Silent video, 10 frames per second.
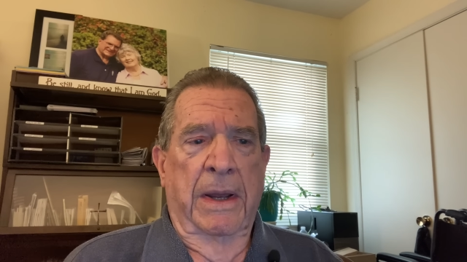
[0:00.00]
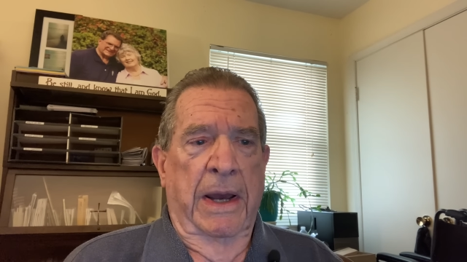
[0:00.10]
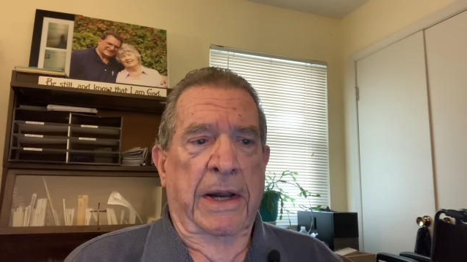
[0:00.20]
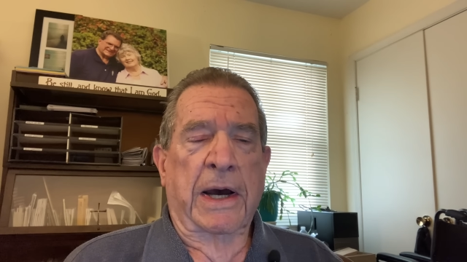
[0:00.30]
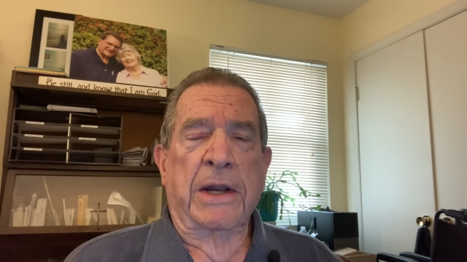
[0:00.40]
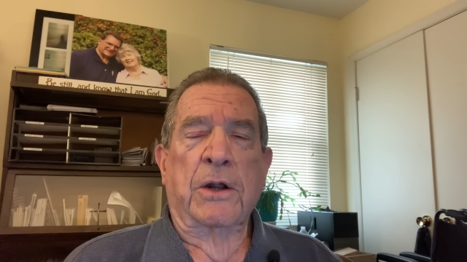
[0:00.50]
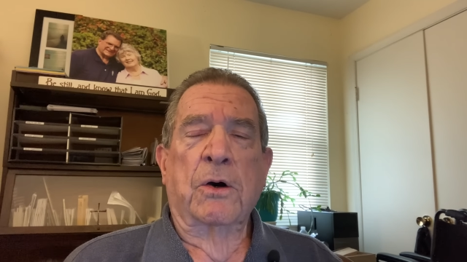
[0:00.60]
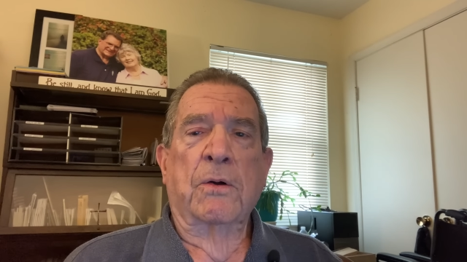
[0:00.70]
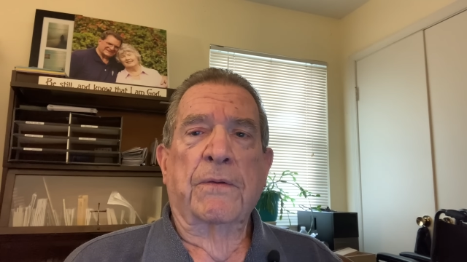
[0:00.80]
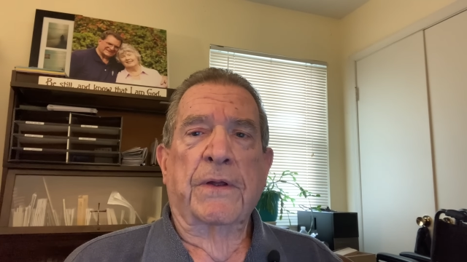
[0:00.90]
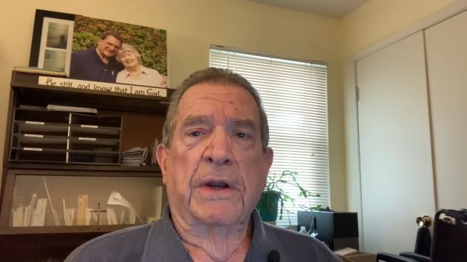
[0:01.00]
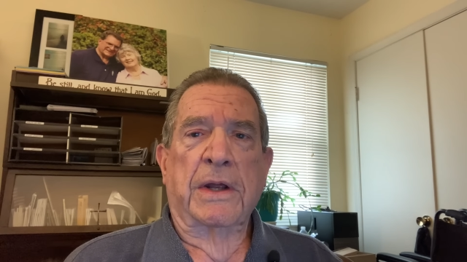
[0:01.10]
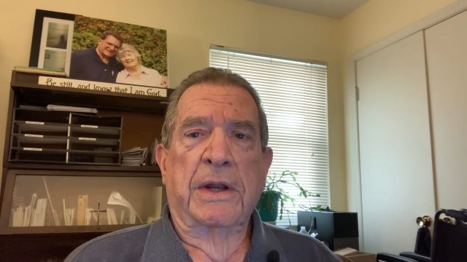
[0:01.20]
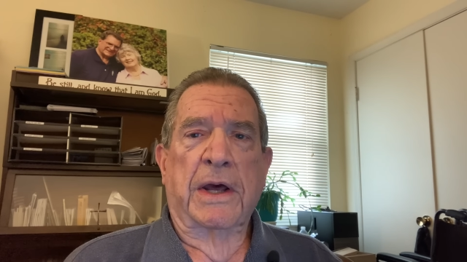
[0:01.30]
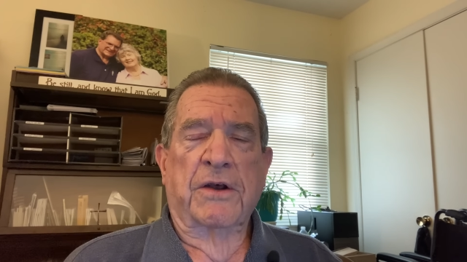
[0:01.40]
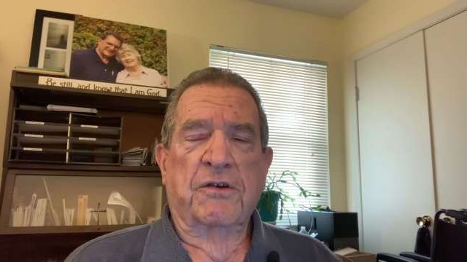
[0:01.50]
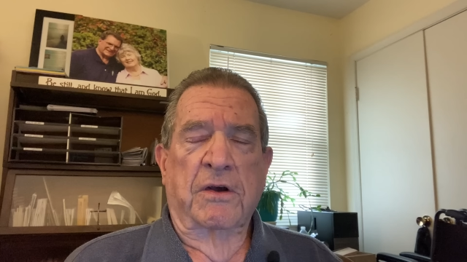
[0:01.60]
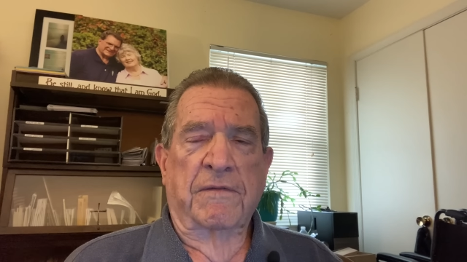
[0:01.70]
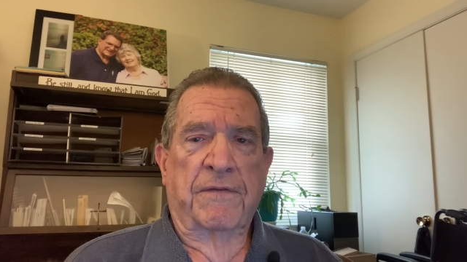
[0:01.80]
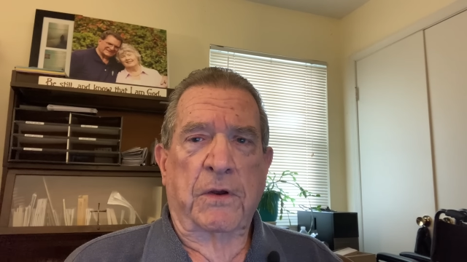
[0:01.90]
And I know that it has
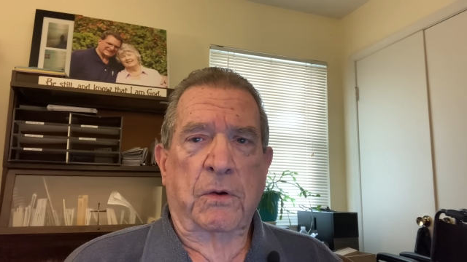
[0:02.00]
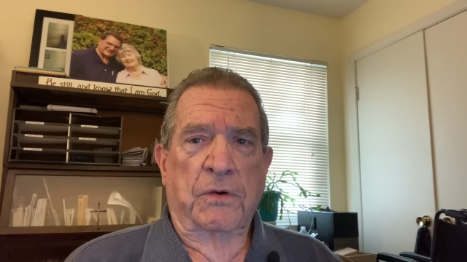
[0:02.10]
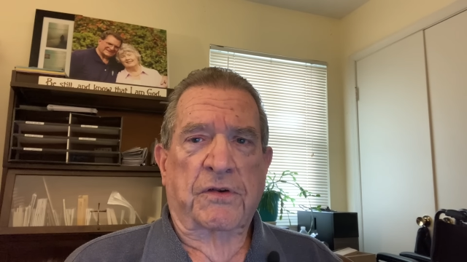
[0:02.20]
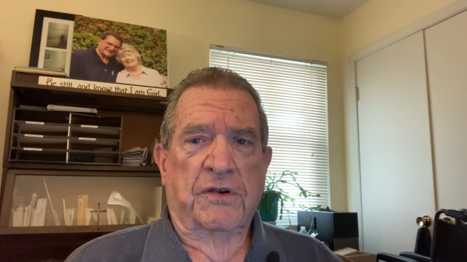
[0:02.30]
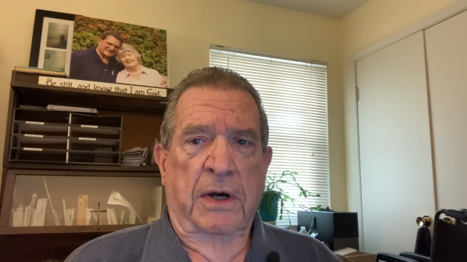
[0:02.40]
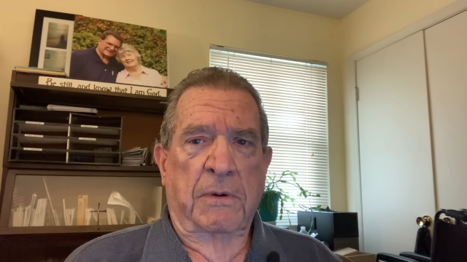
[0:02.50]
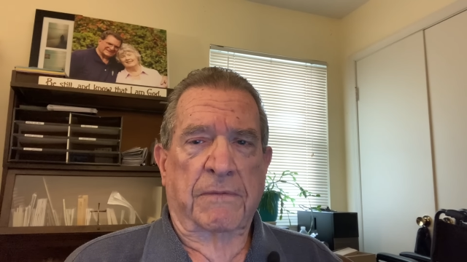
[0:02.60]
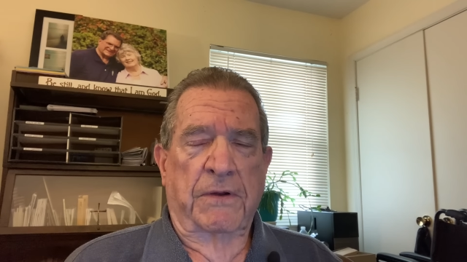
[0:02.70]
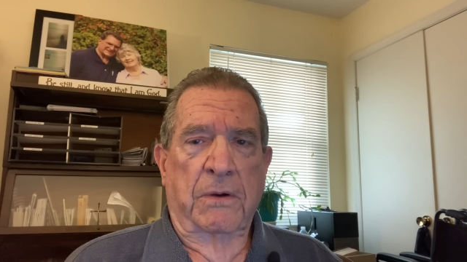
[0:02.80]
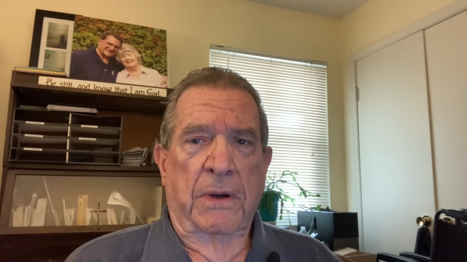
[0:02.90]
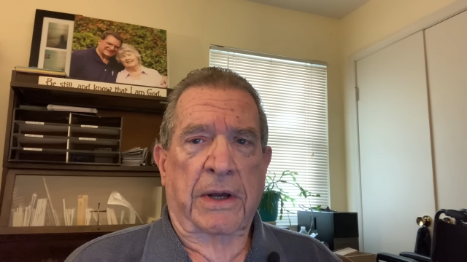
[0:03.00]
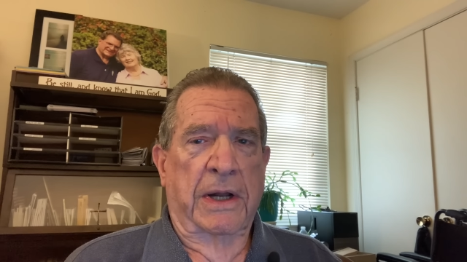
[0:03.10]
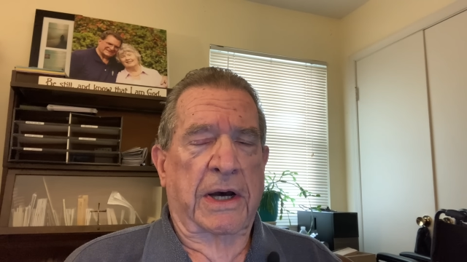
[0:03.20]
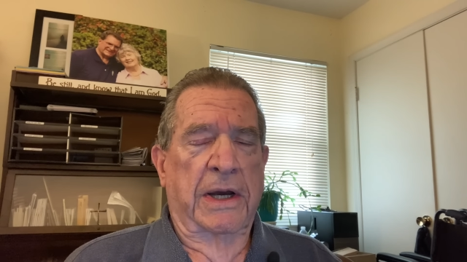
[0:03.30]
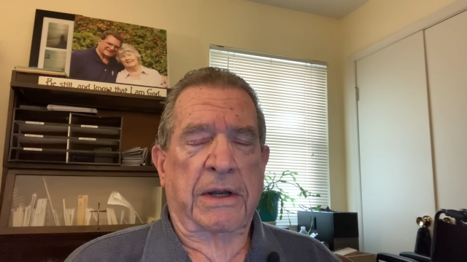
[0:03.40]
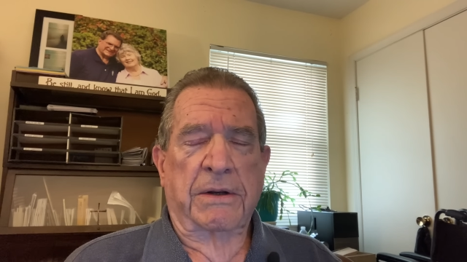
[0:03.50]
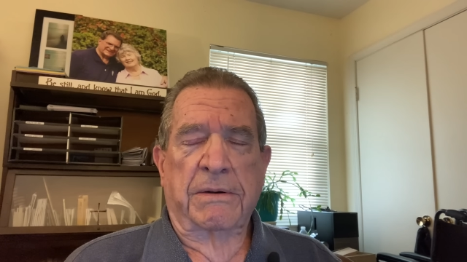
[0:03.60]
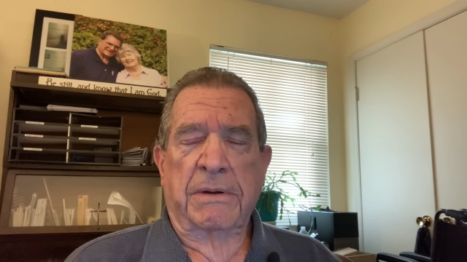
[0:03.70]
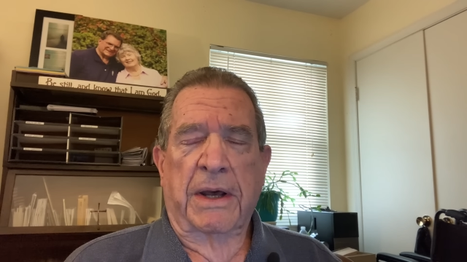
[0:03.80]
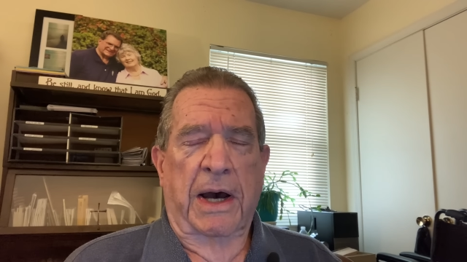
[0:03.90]
confused some of you, and
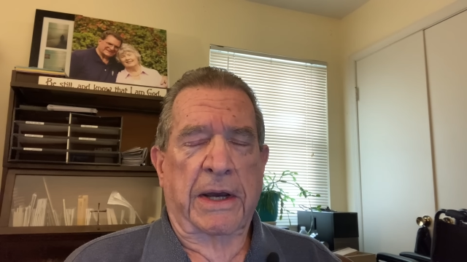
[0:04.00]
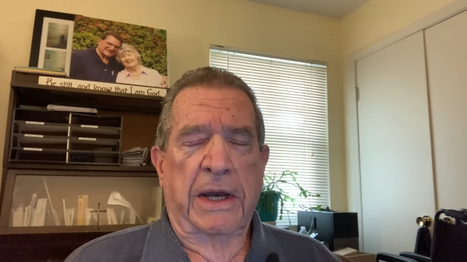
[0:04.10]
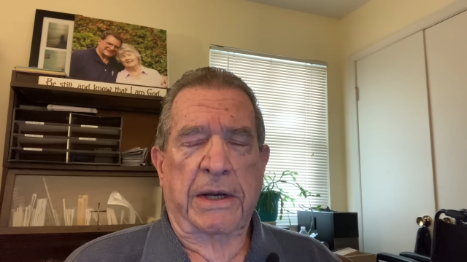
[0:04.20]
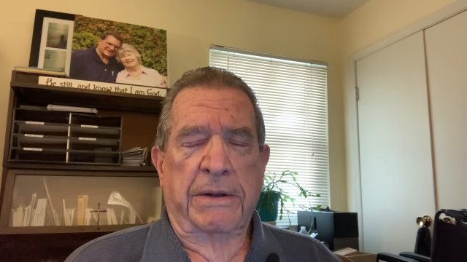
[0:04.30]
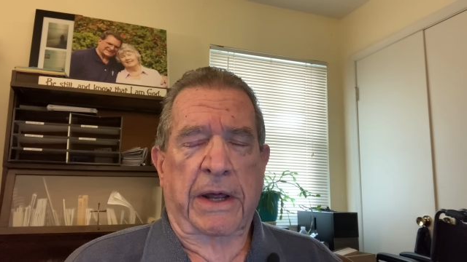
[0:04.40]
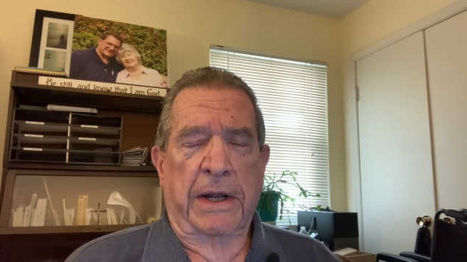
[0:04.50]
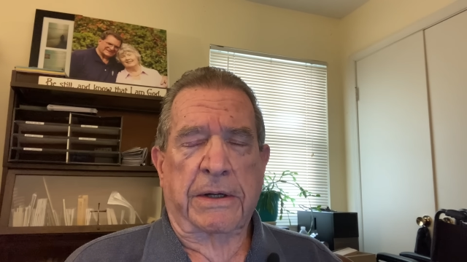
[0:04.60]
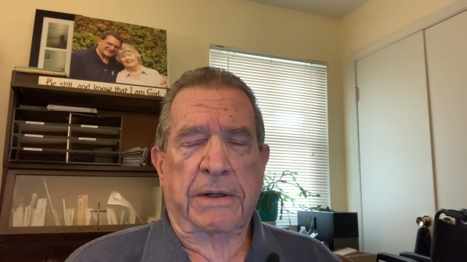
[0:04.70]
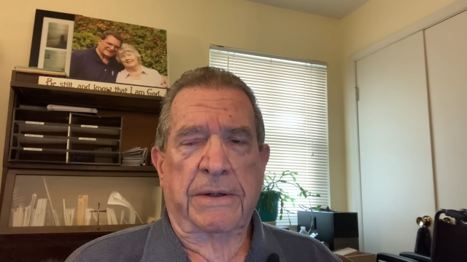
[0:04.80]
I hate that.